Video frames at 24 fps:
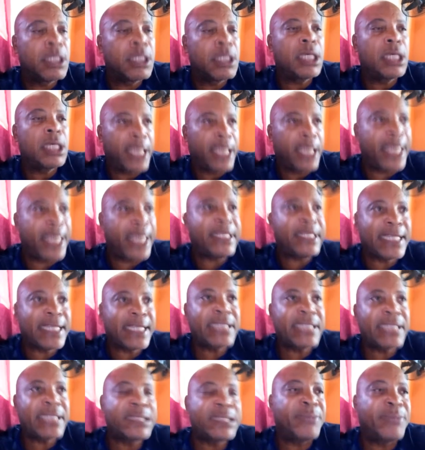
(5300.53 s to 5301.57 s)
he
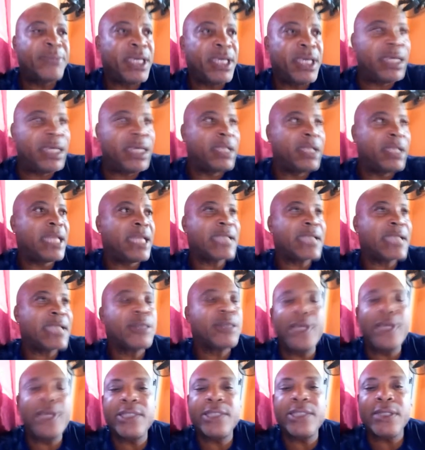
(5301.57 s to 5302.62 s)
said to me, that's how
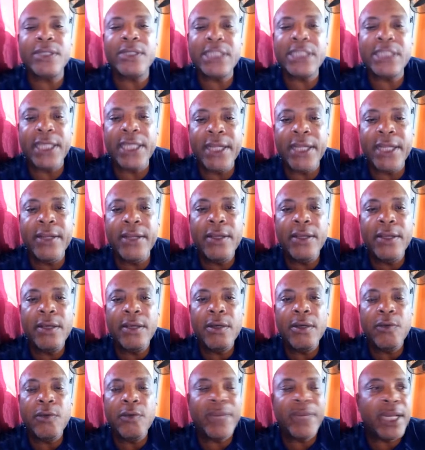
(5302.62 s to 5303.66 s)
he succeeded
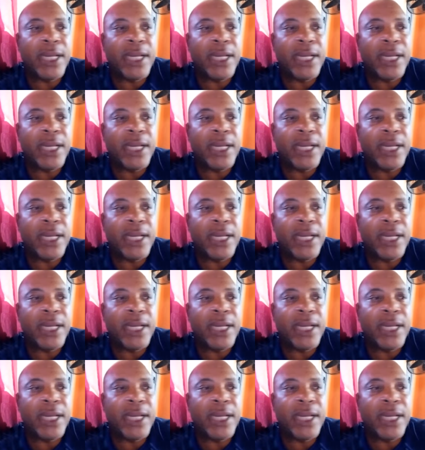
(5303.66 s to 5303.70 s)
with